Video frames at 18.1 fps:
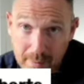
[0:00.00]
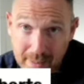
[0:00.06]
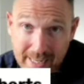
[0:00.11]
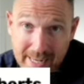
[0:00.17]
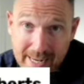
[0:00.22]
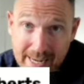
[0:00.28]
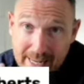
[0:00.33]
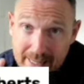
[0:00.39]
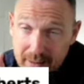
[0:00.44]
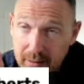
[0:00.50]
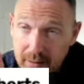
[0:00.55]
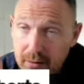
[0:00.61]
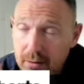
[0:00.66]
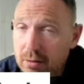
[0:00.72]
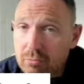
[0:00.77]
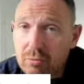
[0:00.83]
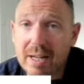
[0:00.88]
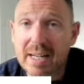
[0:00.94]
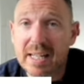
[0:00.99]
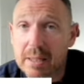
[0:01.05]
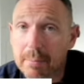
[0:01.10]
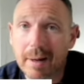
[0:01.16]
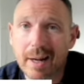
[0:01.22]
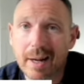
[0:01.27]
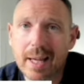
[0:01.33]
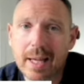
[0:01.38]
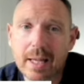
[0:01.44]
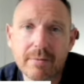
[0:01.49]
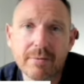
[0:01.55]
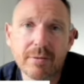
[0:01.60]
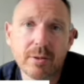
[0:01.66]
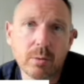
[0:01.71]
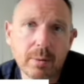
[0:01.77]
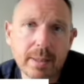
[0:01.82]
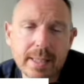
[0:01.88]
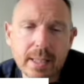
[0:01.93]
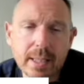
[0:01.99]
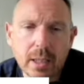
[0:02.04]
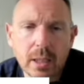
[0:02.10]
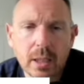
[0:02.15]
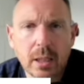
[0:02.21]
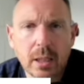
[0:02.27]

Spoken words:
plan, the running plan for the week.